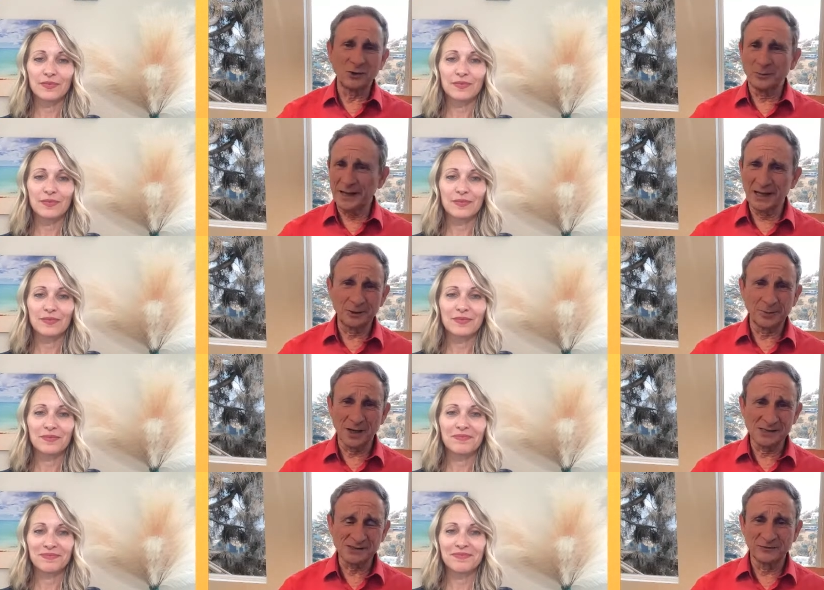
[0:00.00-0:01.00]
Speaker 1: or bad or
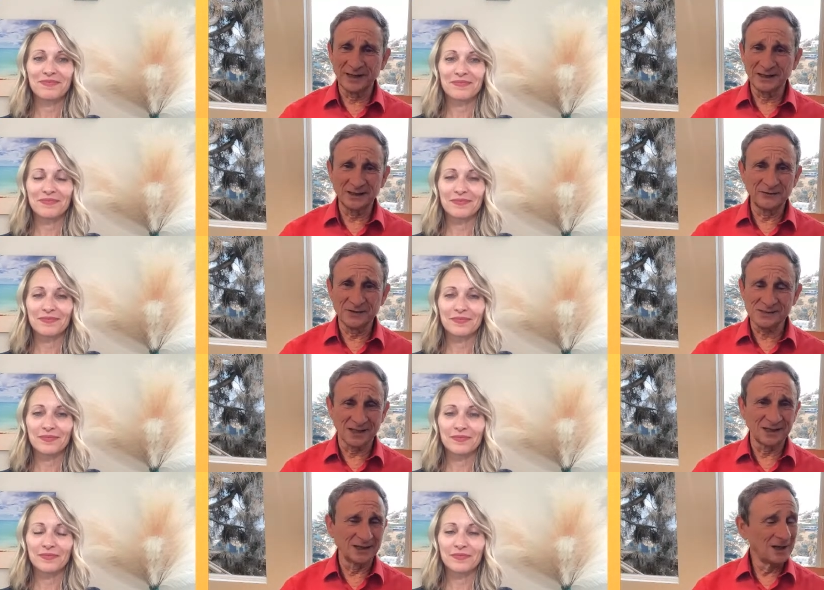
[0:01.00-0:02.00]
positive or negative. It's
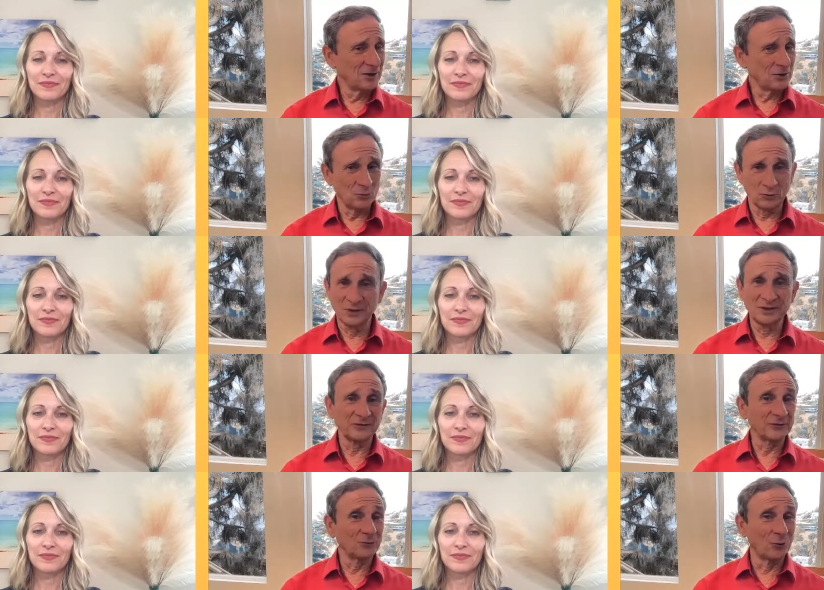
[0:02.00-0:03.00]
like we're in a different